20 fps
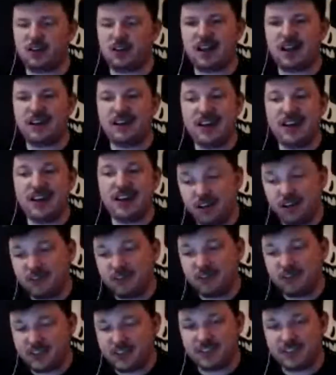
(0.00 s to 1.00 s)
kind of
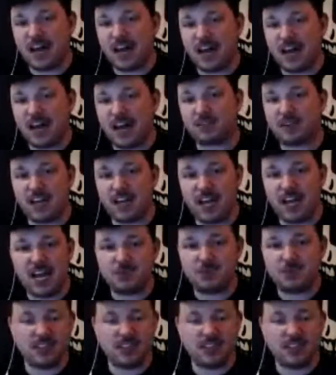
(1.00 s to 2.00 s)
narrative style games.